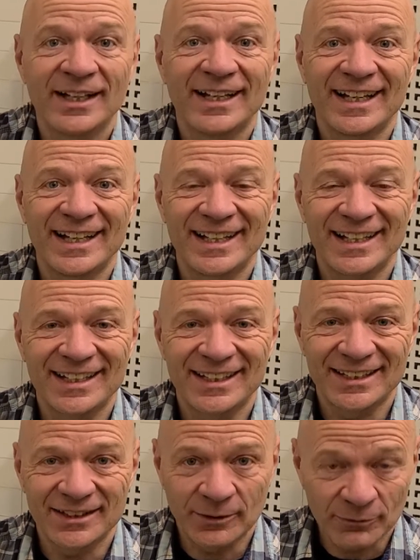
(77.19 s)

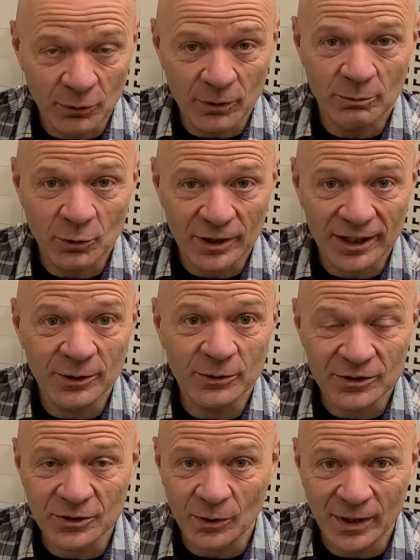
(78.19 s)
the floorboard
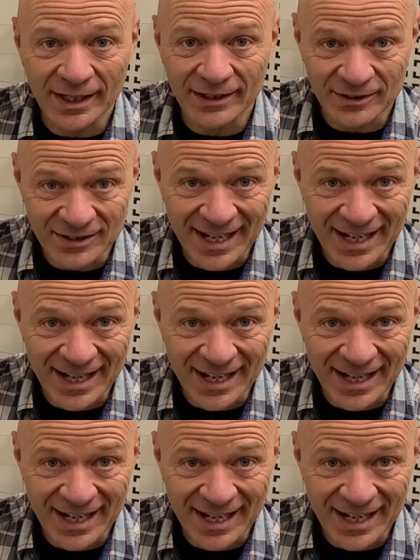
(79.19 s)
out, so I could